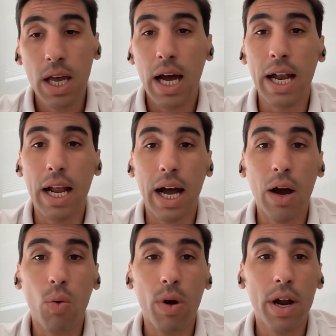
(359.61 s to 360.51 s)
and
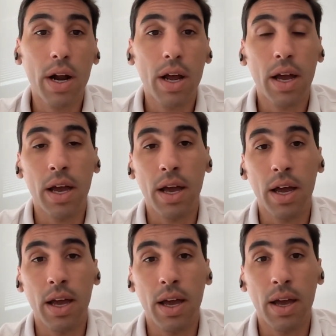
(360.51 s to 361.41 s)
our
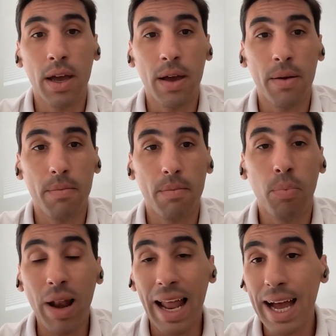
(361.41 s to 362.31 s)
uh,
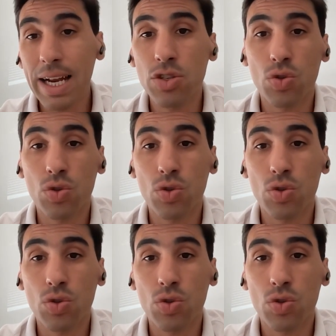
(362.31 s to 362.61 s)
plan is